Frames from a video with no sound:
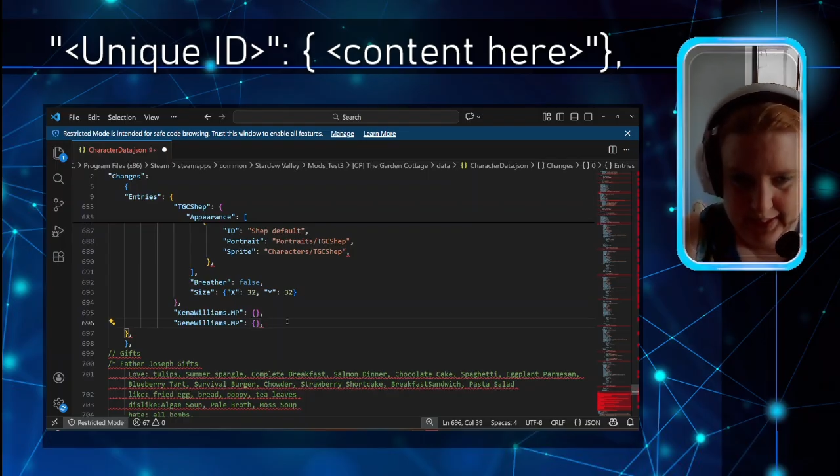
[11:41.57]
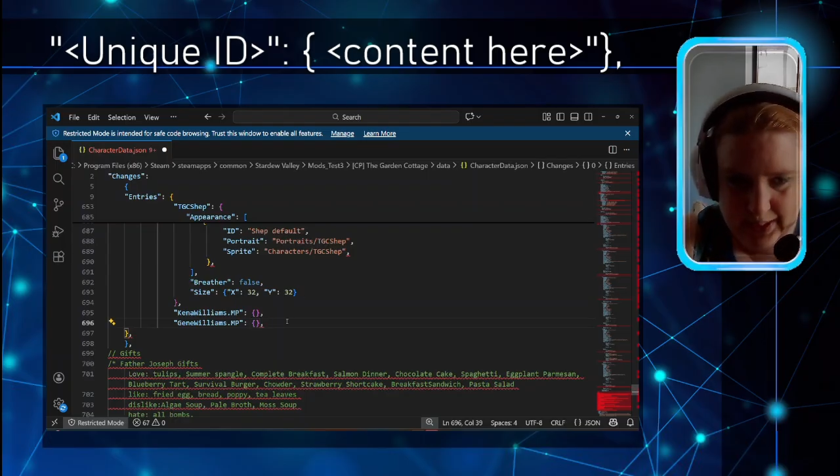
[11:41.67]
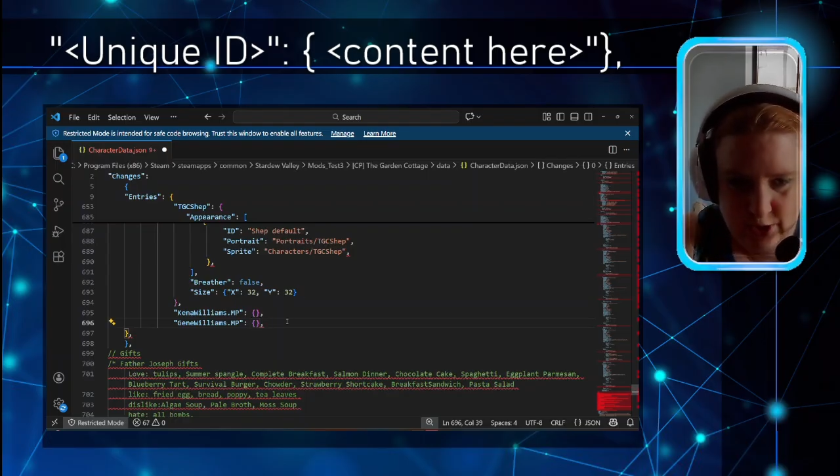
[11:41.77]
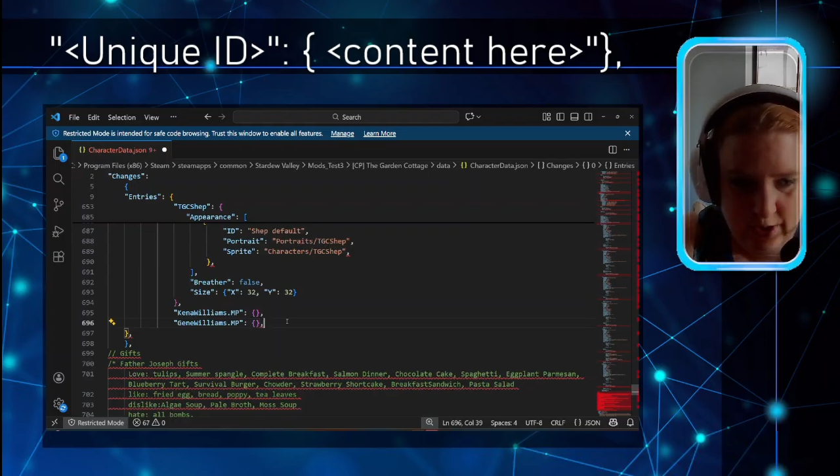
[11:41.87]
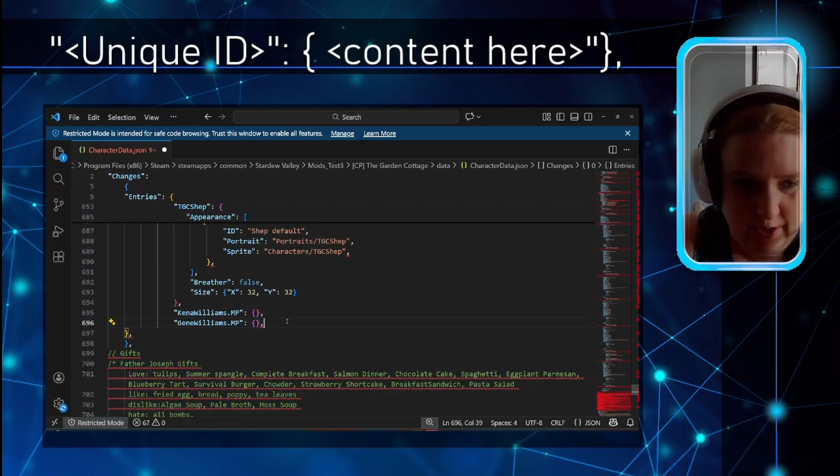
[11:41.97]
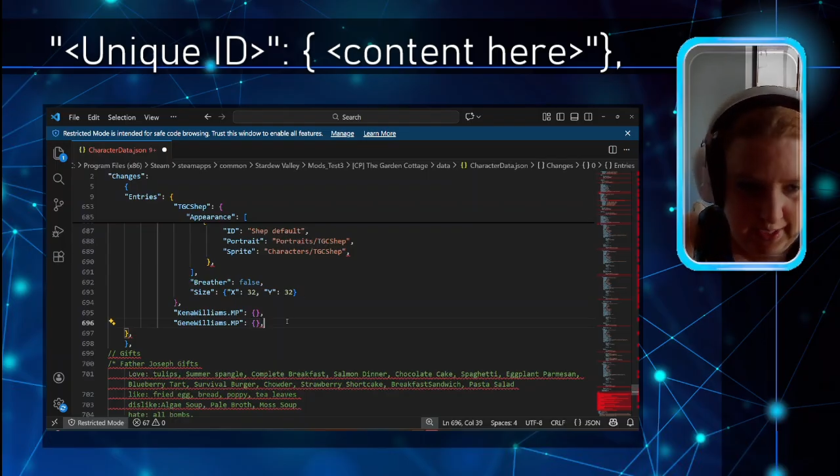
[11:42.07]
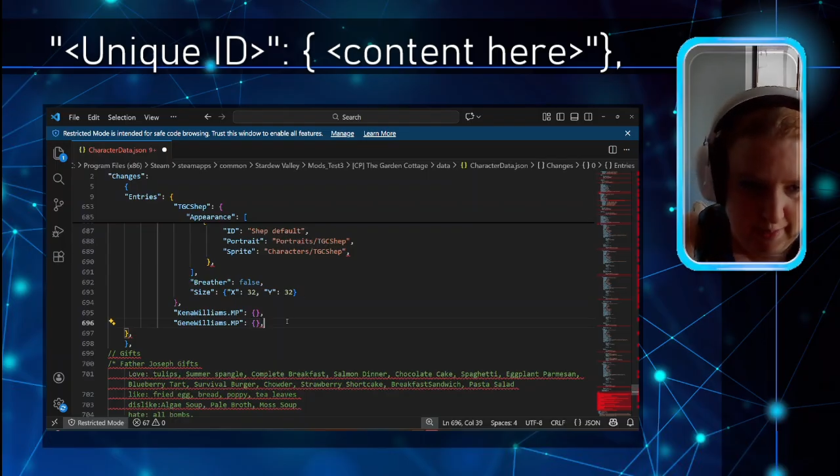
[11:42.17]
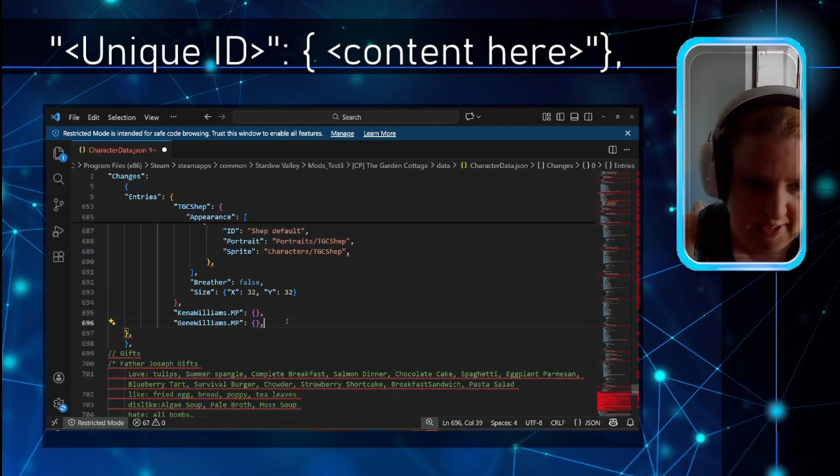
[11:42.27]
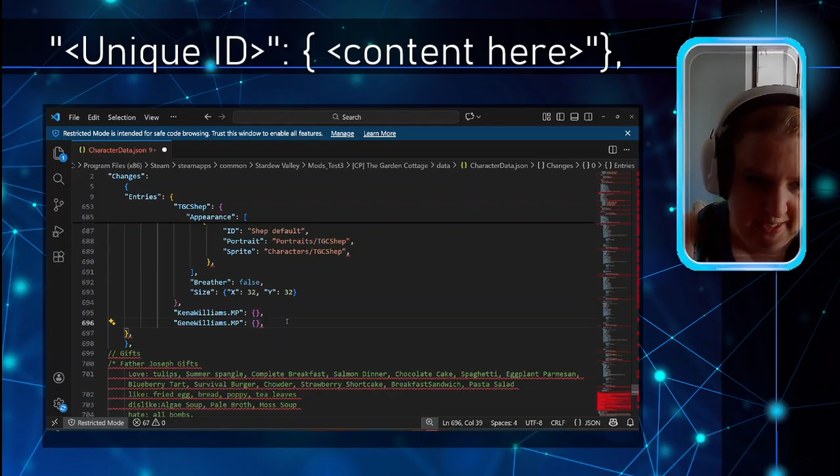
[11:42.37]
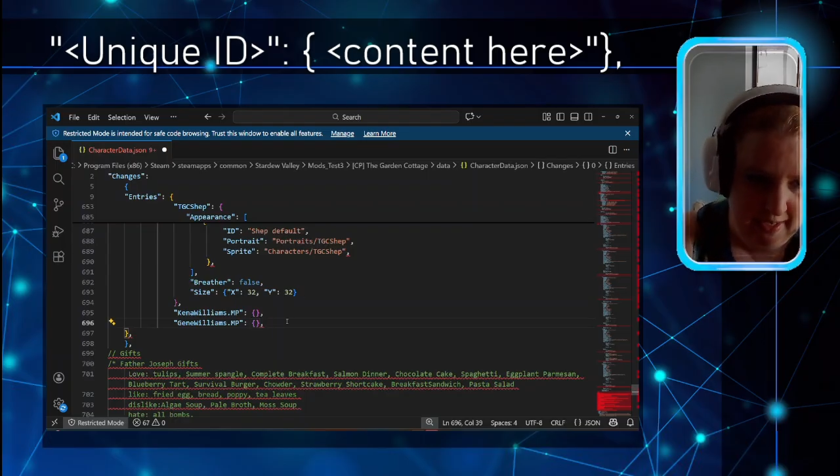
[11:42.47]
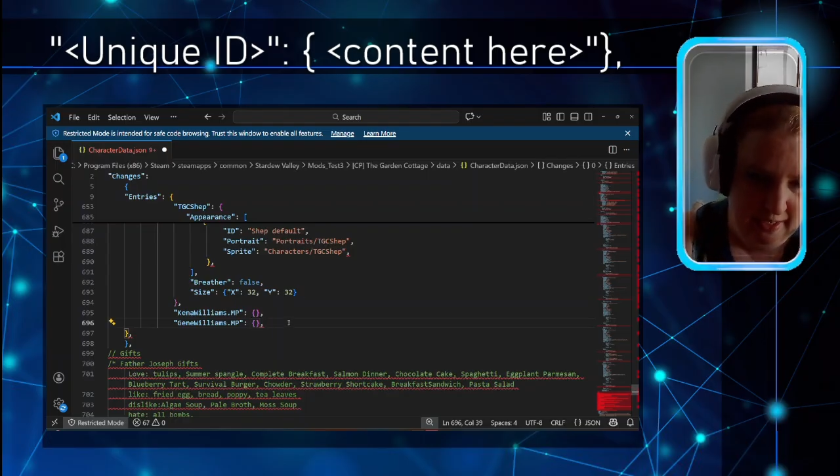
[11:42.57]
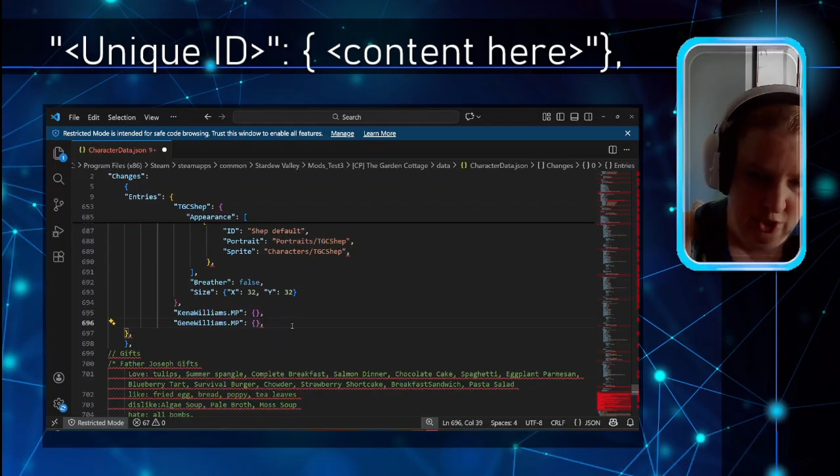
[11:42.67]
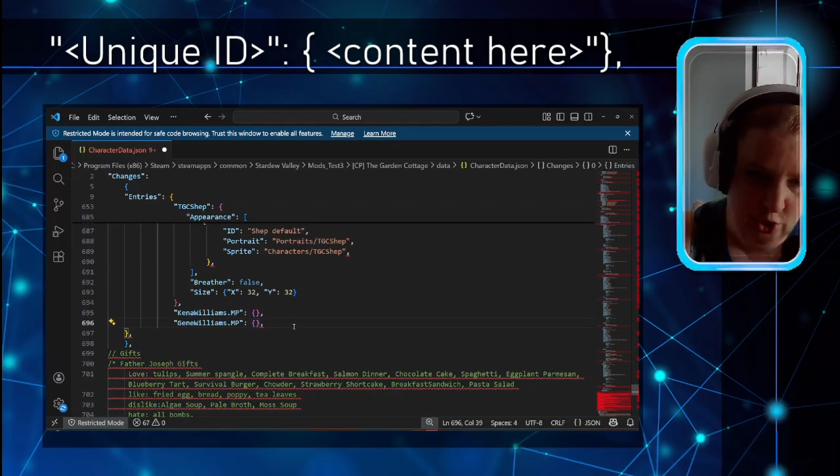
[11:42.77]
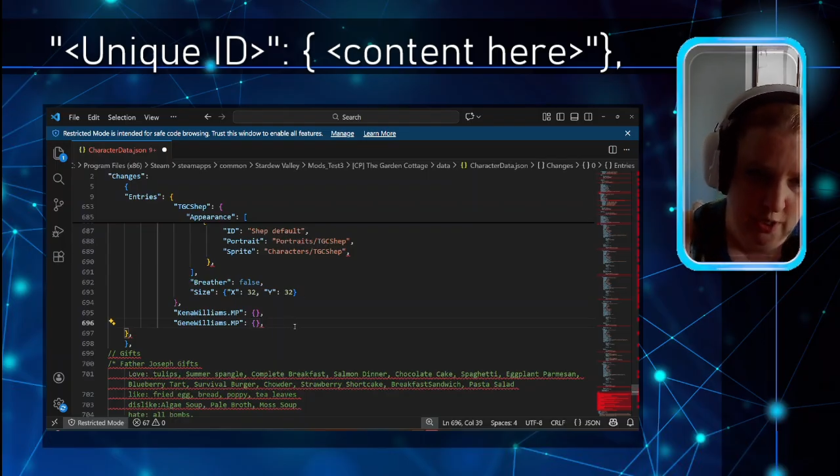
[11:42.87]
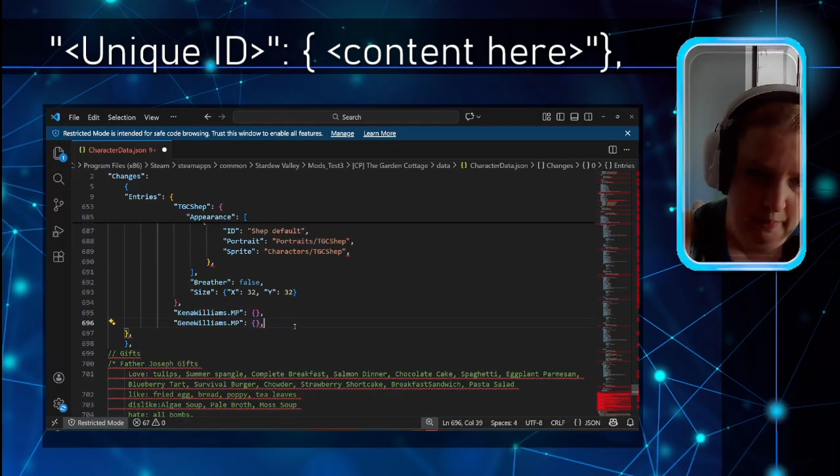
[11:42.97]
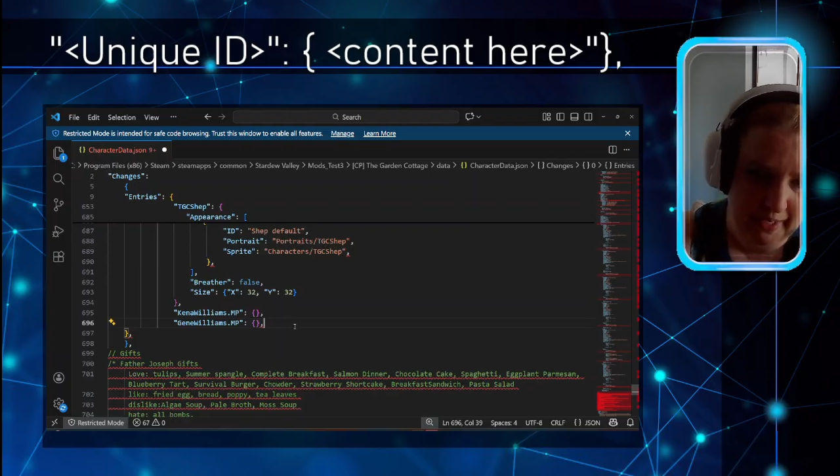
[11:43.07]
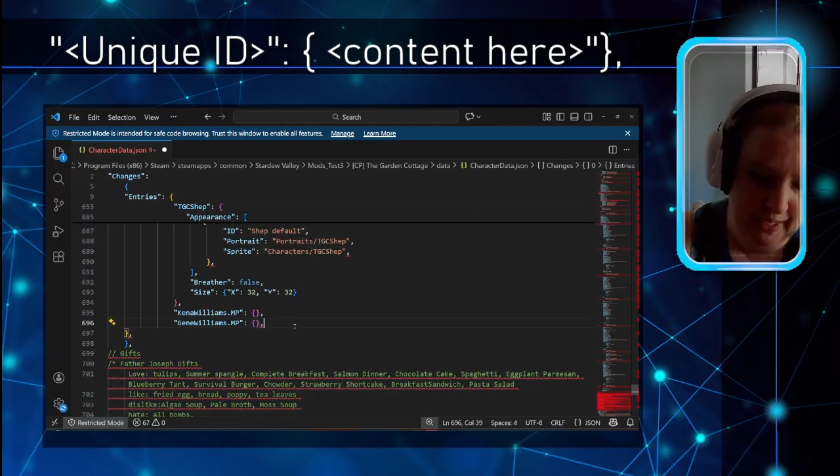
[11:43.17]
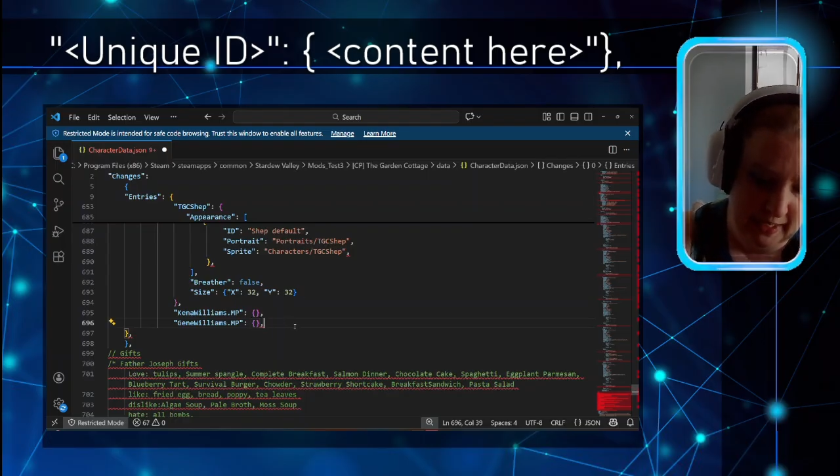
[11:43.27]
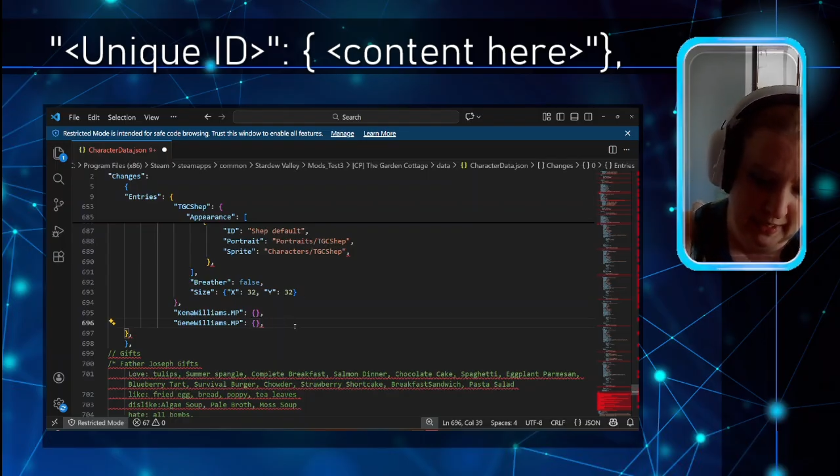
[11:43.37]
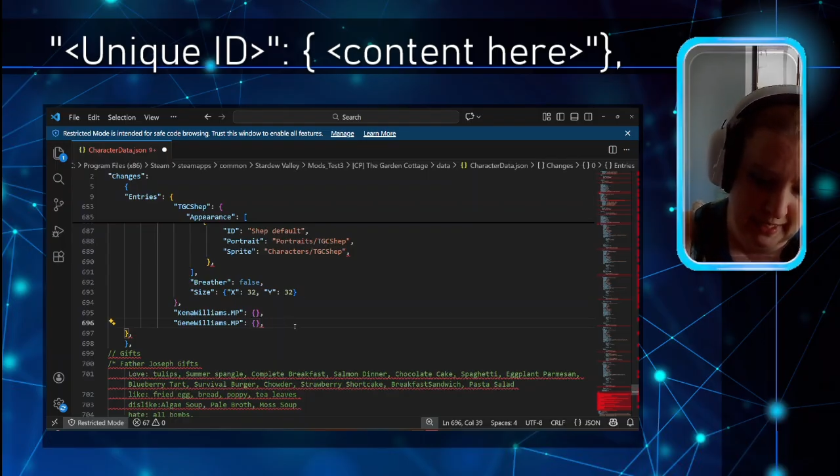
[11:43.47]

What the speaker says: internal name is not going to show up in